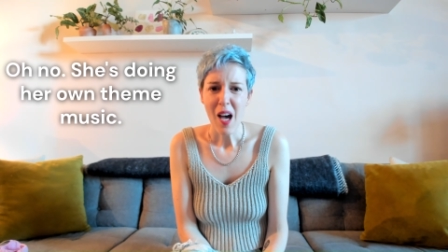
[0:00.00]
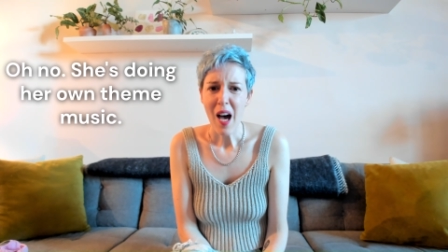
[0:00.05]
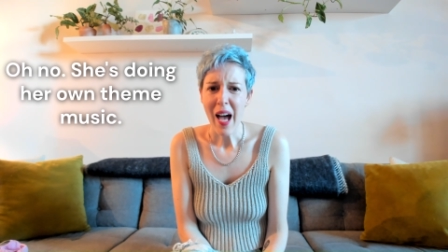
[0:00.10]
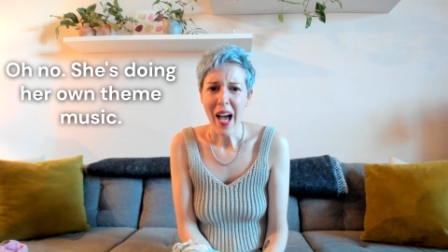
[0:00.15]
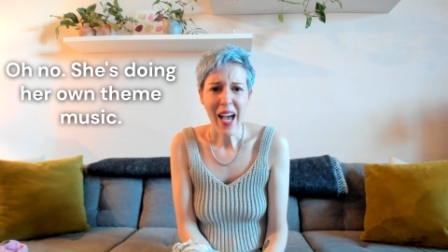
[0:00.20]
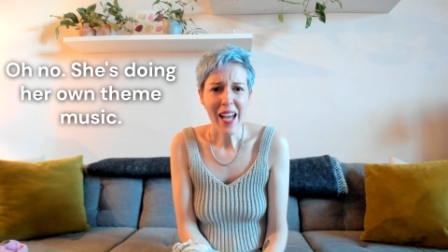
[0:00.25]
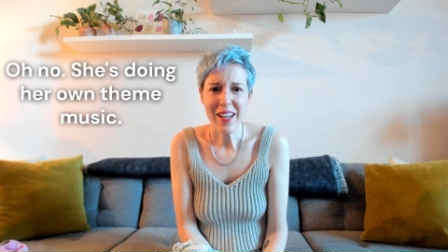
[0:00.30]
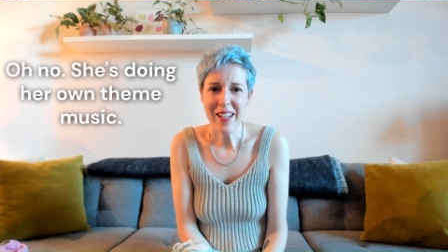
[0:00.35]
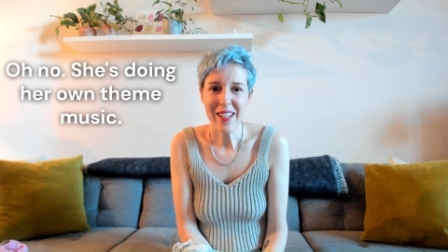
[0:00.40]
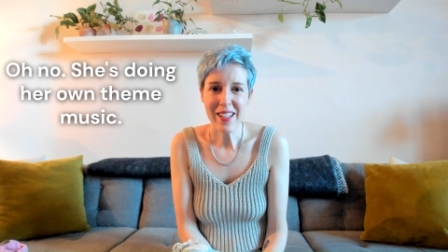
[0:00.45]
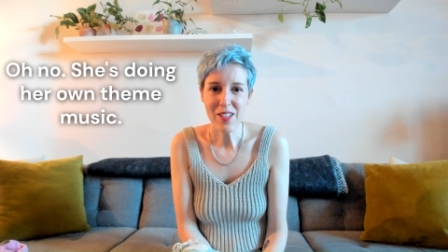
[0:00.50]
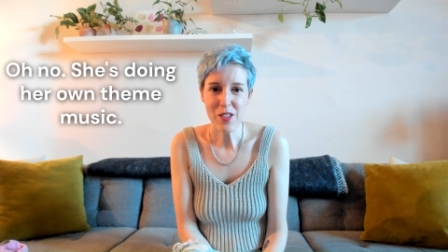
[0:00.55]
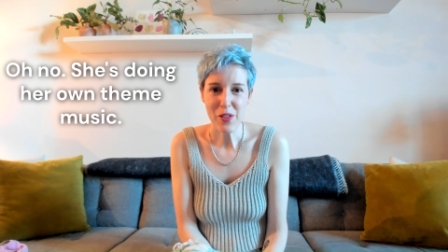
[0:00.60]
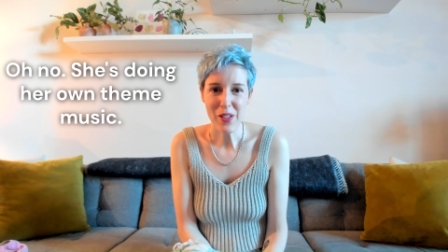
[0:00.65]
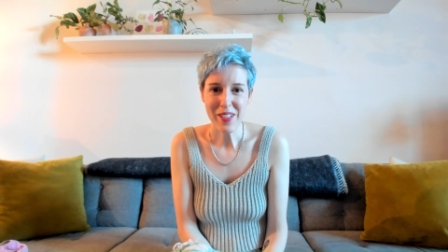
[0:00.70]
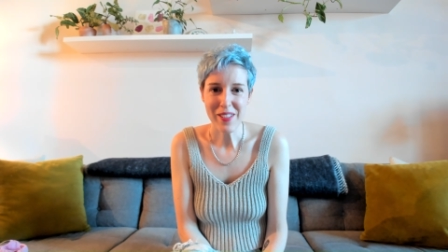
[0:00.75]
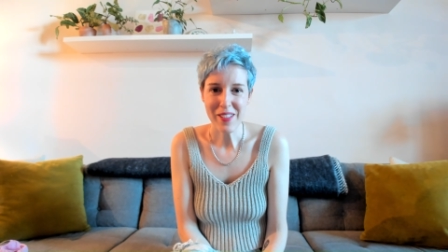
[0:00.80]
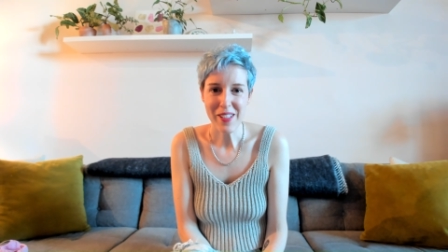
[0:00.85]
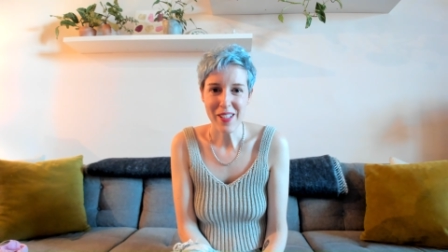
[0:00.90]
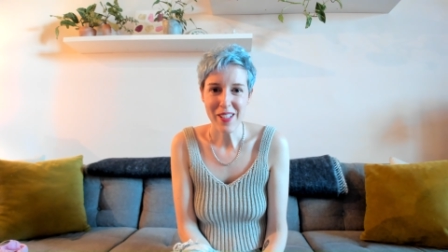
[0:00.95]
Editing
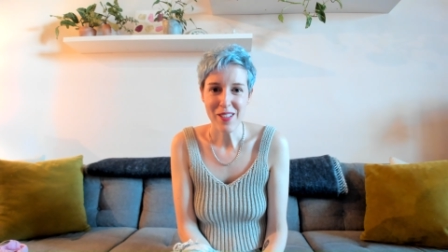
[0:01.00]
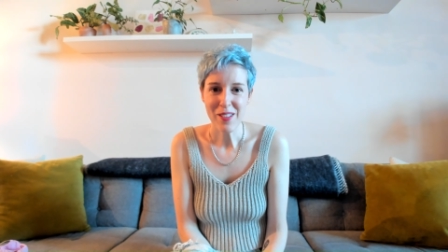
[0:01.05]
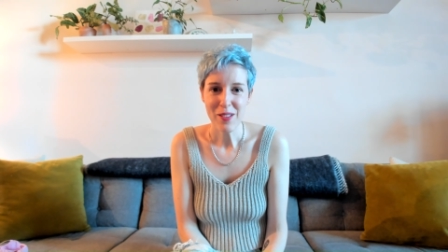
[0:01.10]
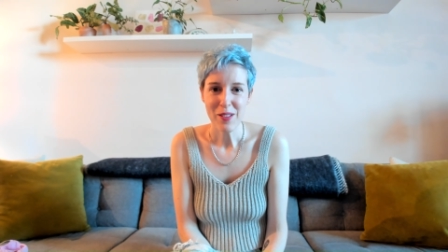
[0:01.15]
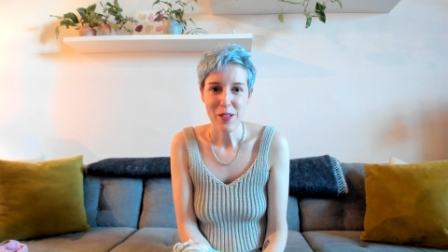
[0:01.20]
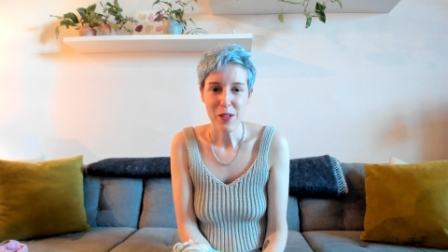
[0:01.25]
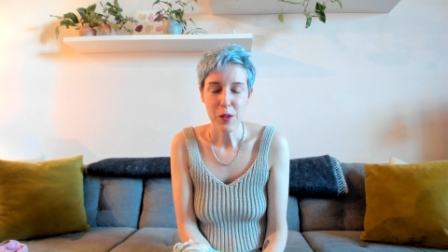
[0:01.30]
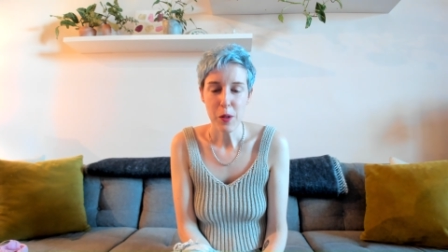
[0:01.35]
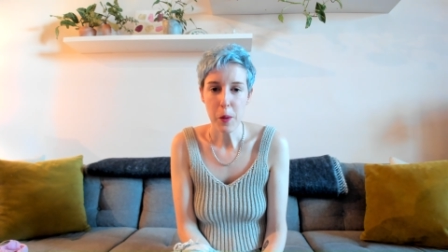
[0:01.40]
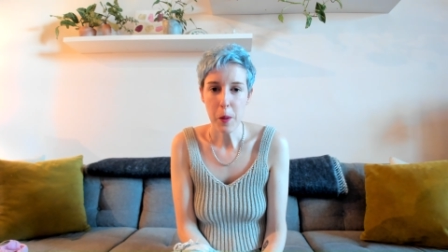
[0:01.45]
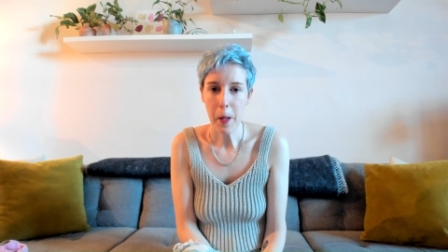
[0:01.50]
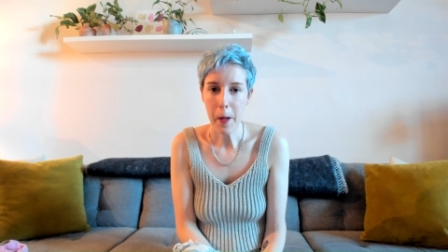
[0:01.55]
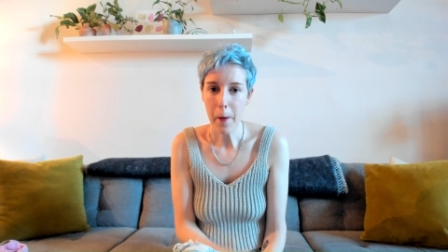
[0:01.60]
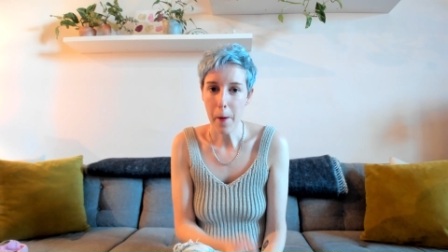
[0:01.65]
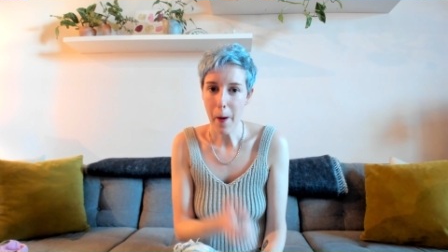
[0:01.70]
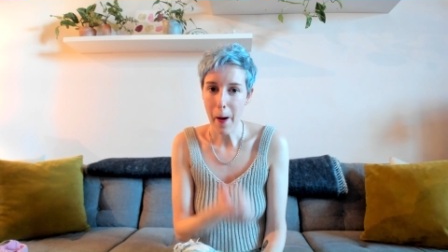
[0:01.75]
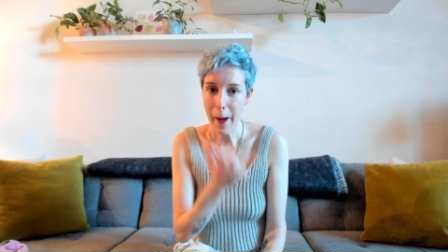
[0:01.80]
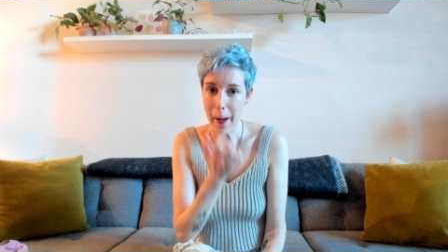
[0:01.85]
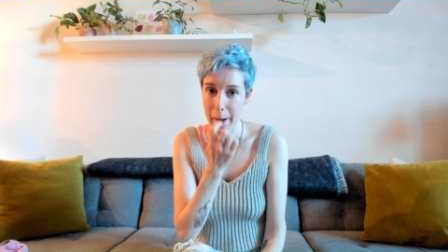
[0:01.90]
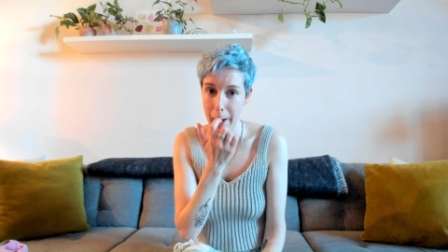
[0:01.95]
Tracy, you can go
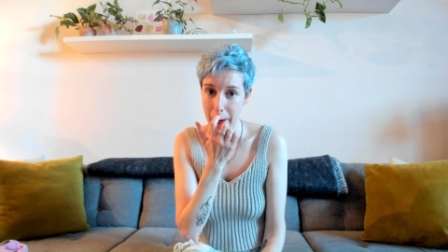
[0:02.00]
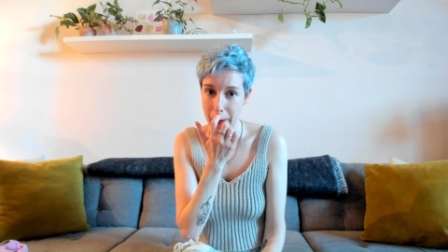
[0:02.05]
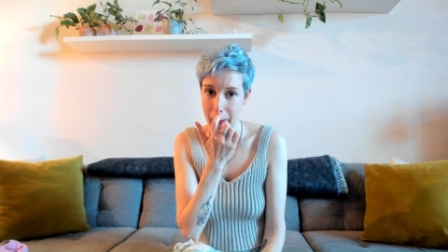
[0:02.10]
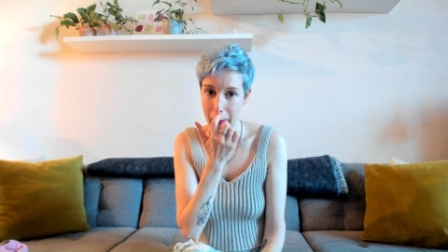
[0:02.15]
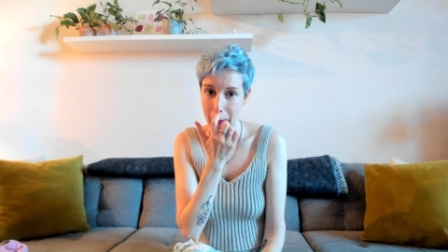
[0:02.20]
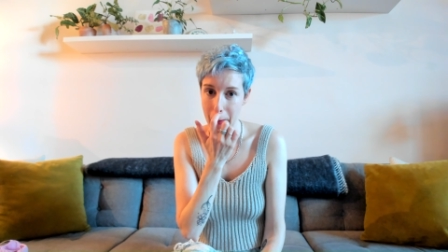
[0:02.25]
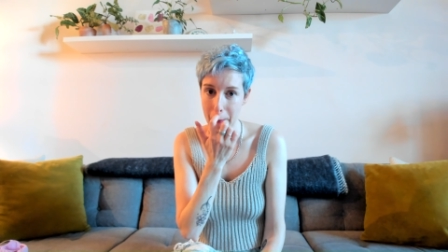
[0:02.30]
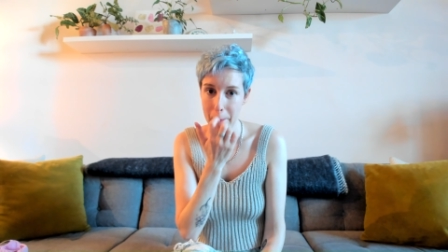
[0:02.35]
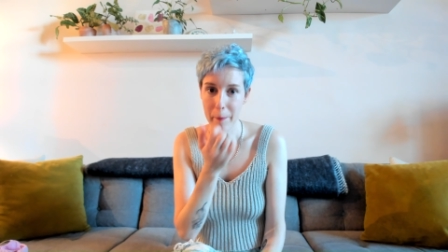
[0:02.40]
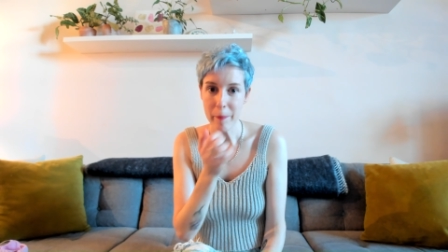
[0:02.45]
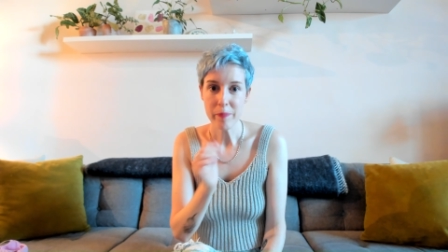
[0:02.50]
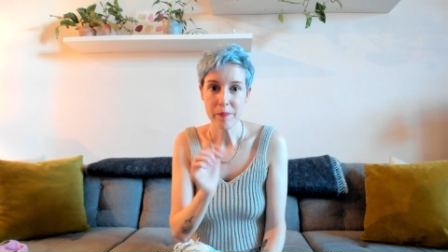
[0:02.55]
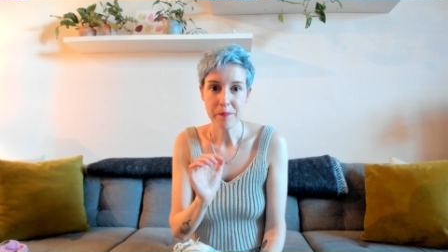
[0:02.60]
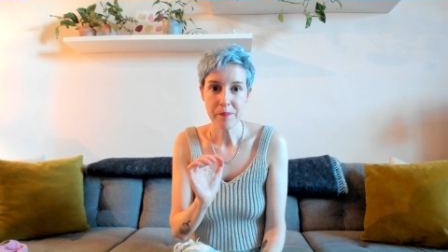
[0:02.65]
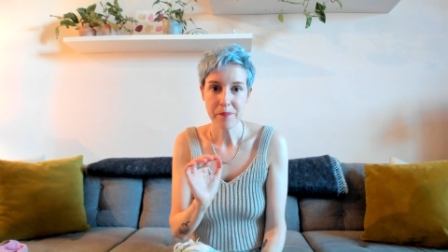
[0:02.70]
ahead and